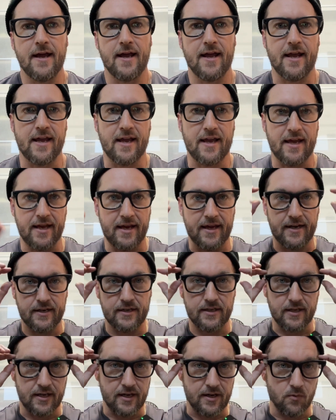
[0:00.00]
And
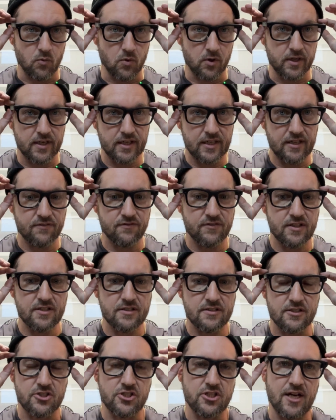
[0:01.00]
we're going to give
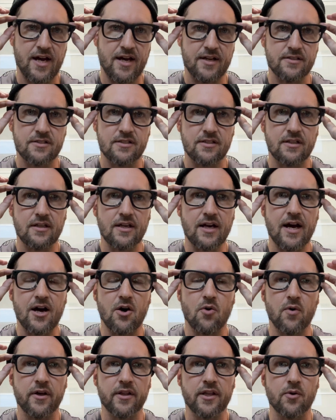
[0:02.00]
these a shot and see
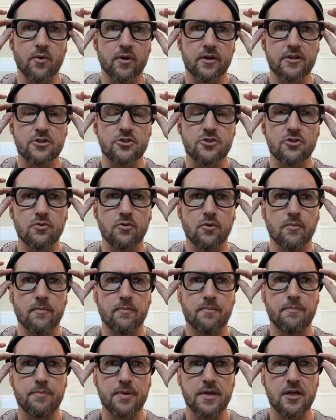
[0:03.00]
how well they work to shoot
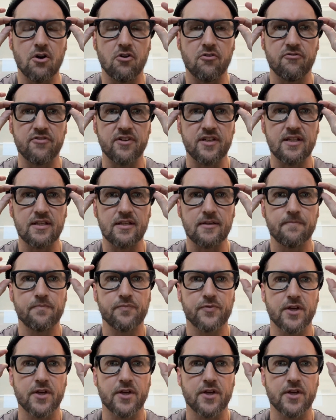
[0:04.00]
POV.